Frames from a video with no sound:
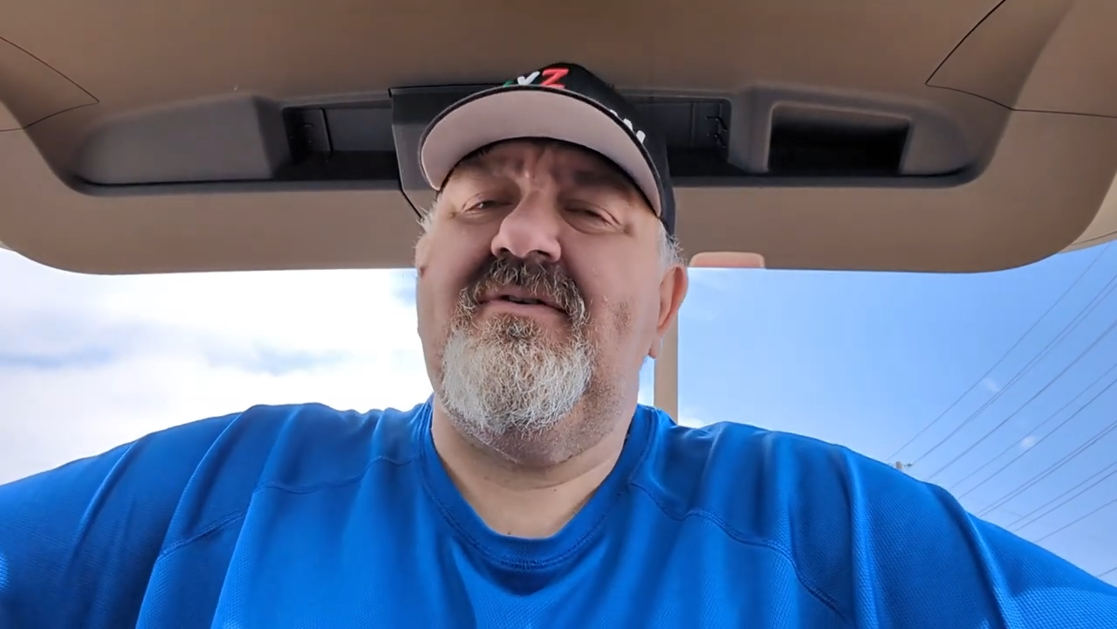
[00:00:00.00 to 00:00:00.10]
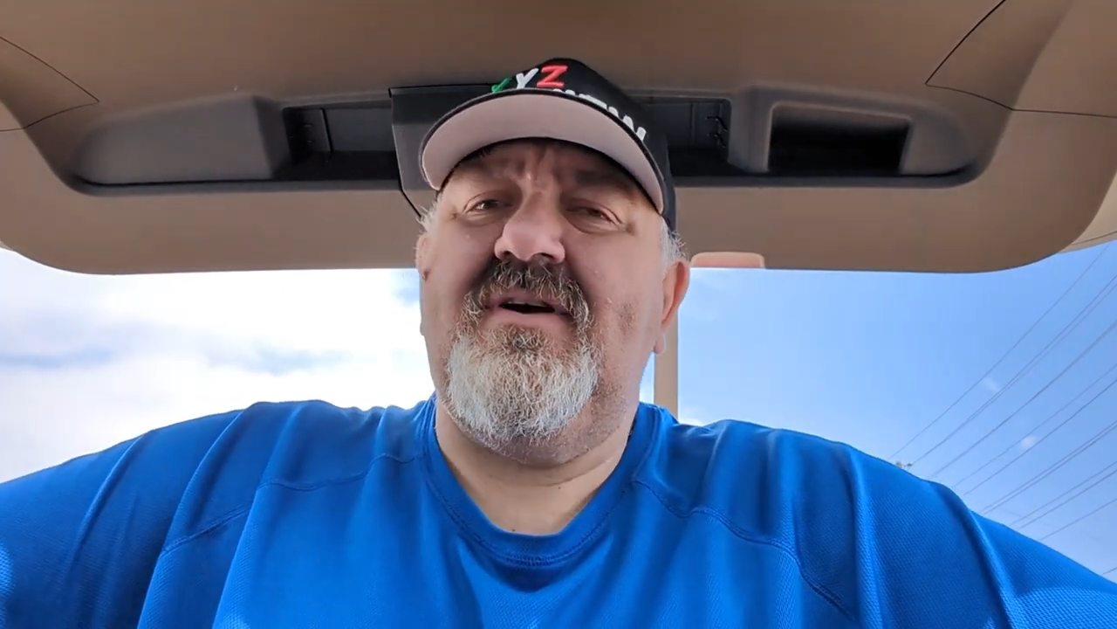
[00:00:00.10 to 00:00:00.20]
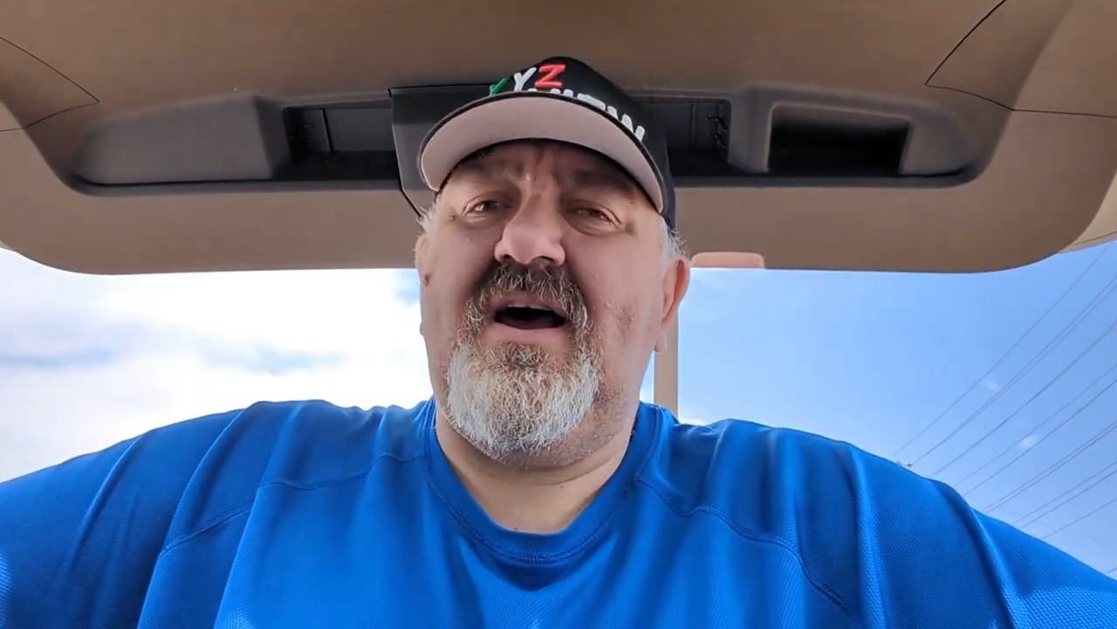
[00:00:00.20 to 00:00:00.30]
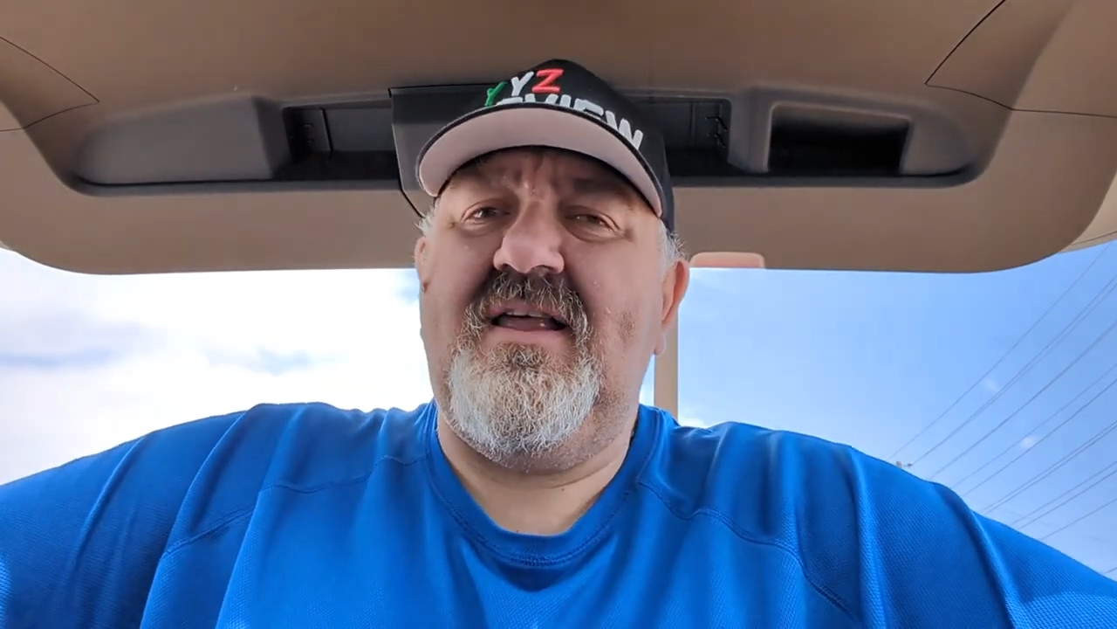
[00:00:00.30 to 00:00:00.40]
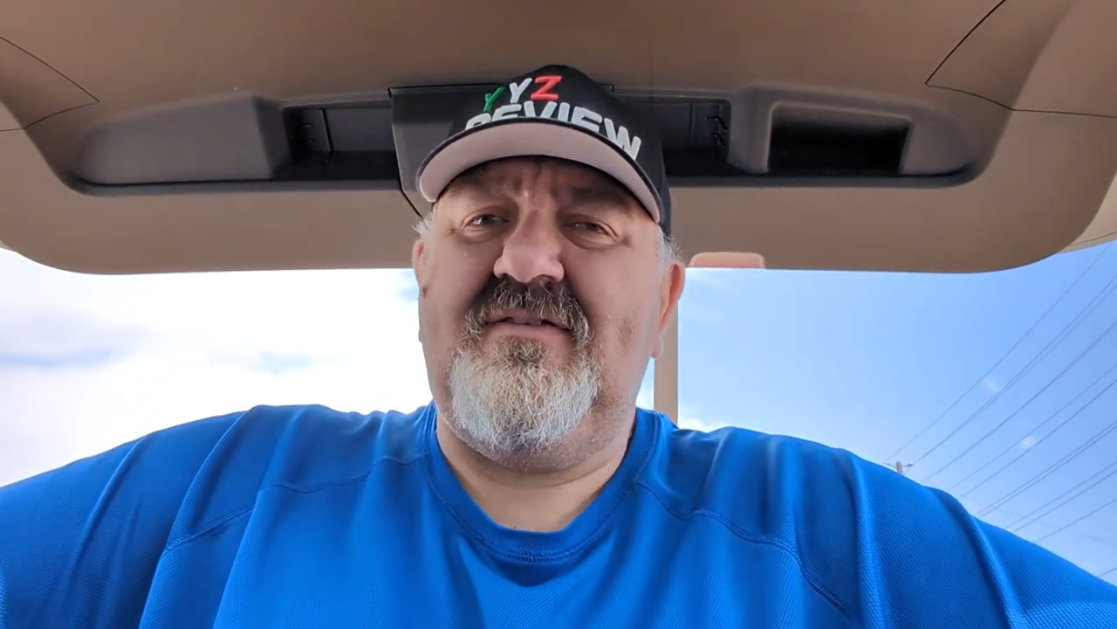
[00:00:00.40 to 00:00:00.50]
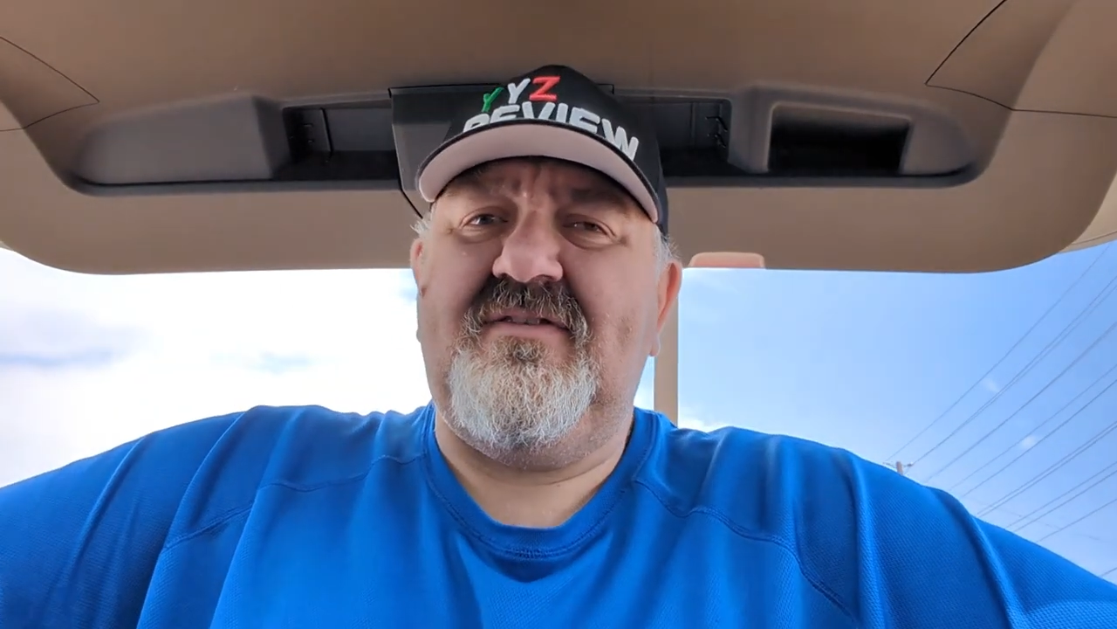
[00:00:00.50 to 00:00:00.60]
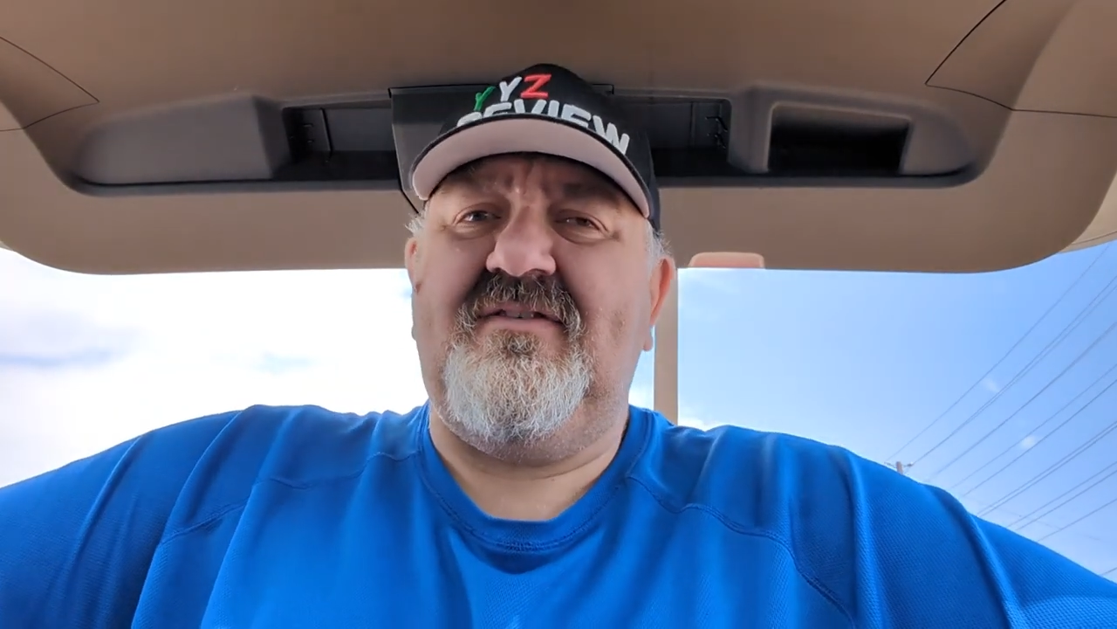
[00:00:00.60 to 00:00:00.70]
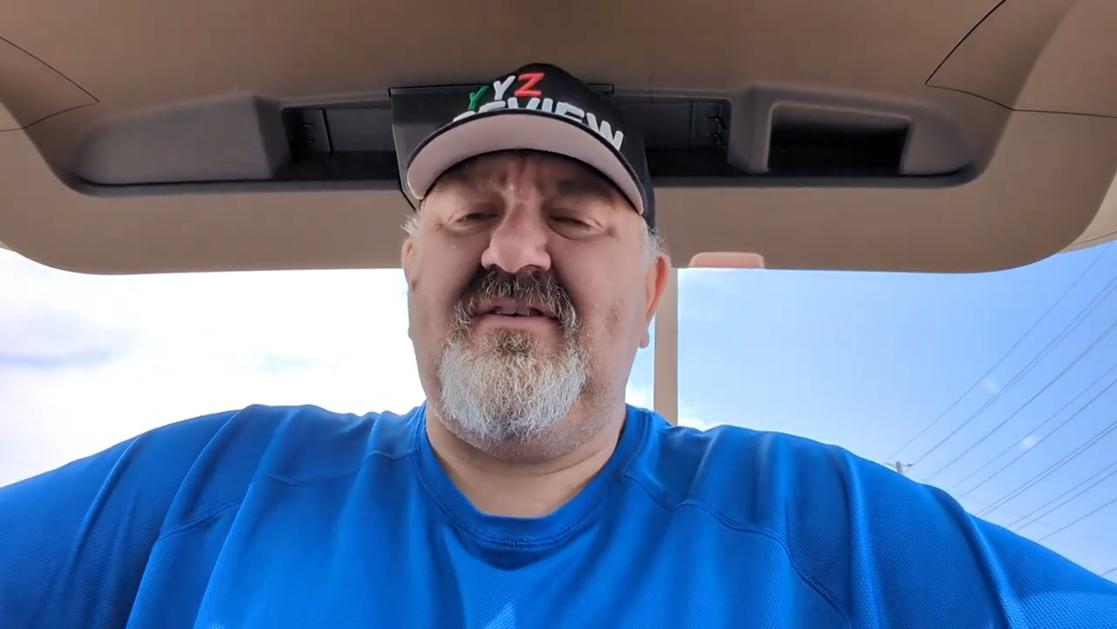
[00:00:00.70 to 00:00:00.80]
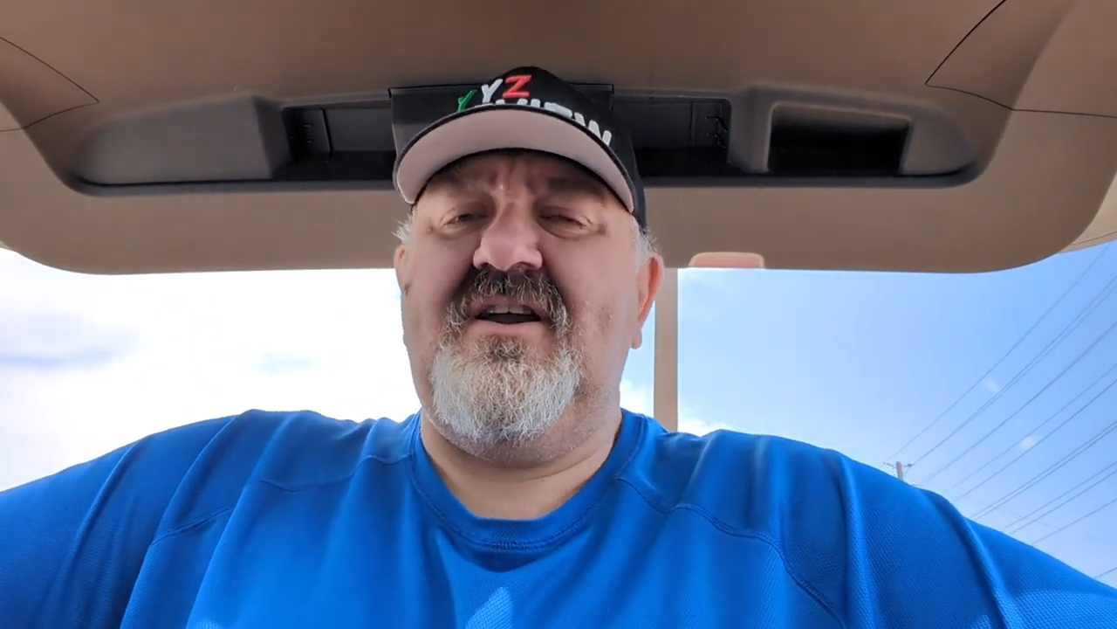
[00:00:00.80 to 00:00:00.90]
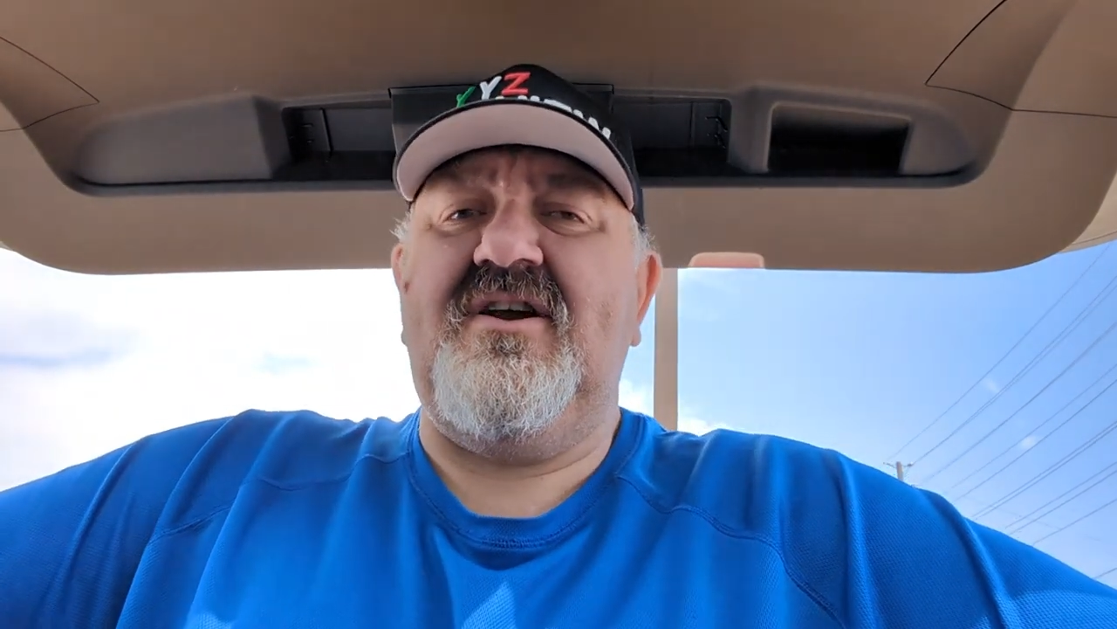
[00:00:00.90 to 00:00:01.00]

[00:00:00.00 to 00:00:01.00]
Uh, this is uh,